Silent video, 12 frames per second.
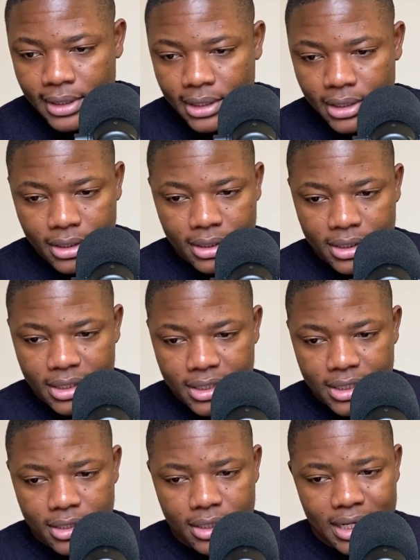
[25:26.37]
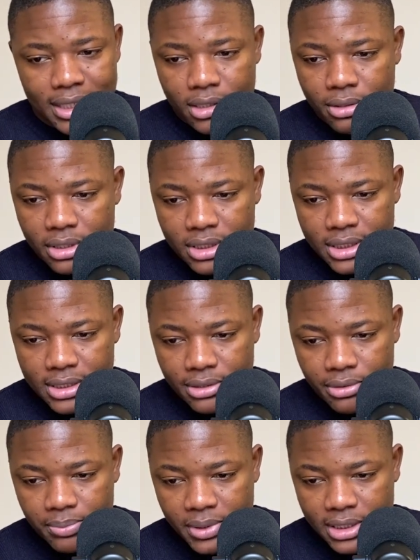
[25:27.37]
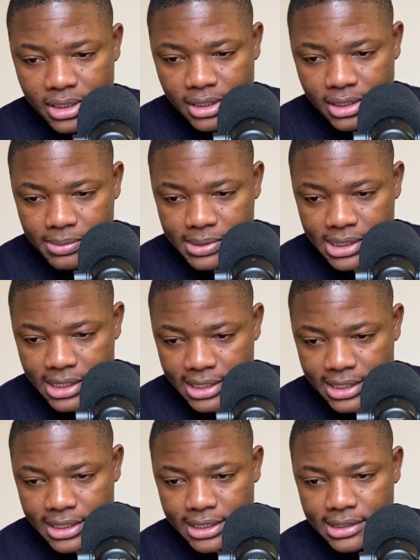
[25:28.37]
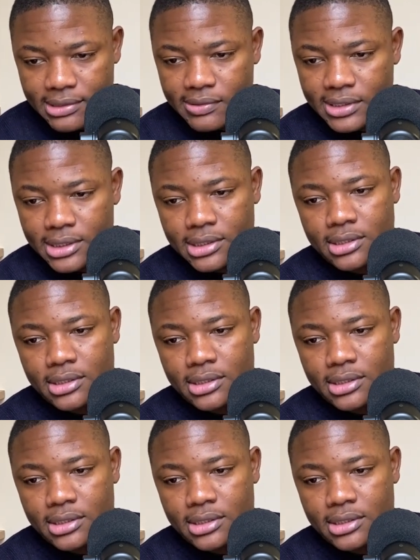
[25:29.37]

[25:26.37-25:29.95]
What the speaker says: and then the other questions are repeating themselves.